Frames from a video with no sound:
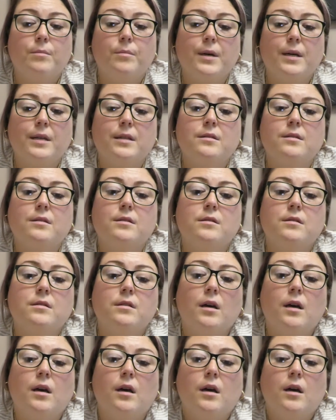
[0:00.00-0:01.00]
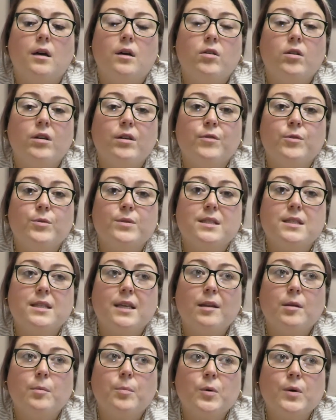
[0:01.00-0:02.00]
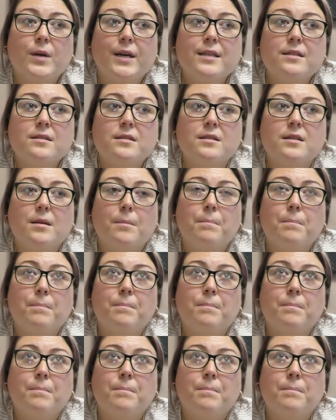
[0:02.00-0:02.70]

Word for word: But looking forward to seeing the boys.